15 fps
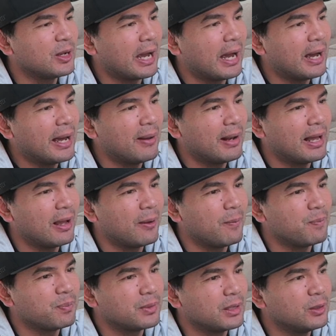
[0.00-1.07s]
like
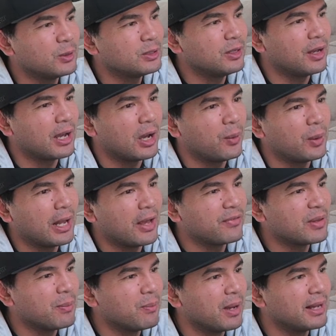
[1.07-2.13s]
I will
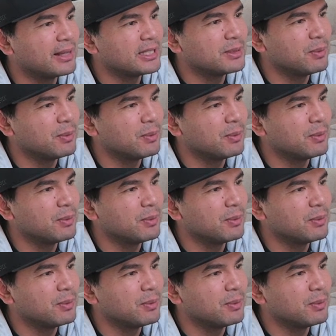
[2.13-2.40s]
have to make